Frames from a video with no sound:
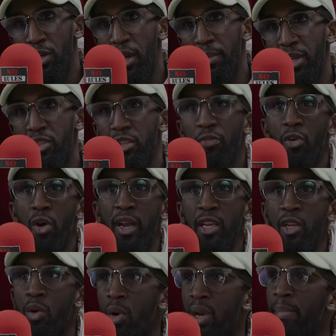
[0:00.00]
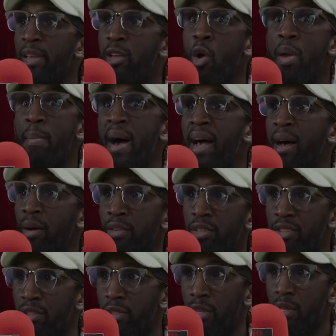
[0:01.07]
You know what I mean? So I thought, okay, you know what? Let me go in my
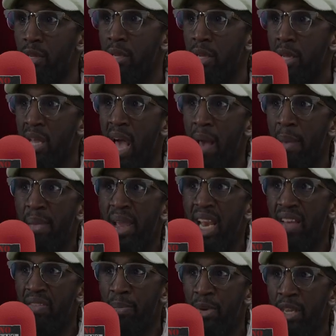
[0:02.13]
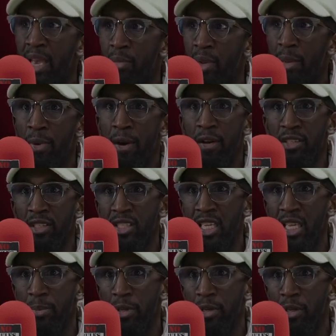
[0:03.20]
house at maybe eleven p m when the parents are
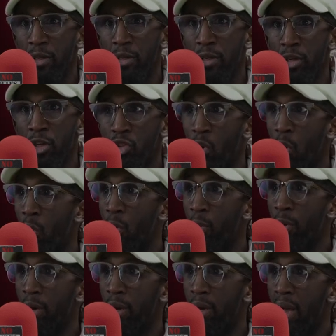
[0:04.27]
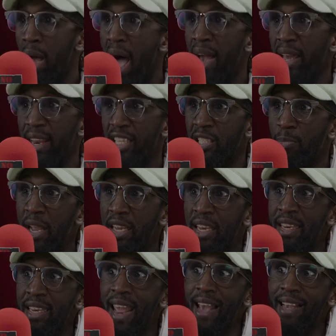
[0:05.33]
sleeping. So I can explain the
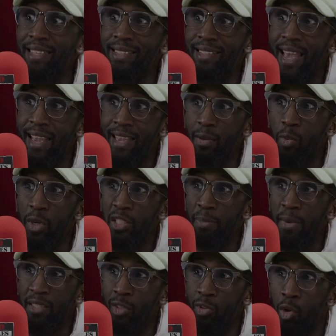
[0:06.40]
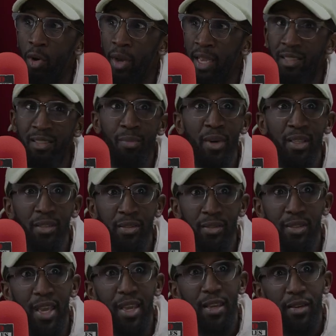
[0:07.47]
next day, which means the dog has somewhere to
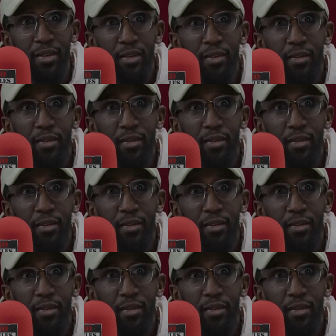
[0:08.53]
stay.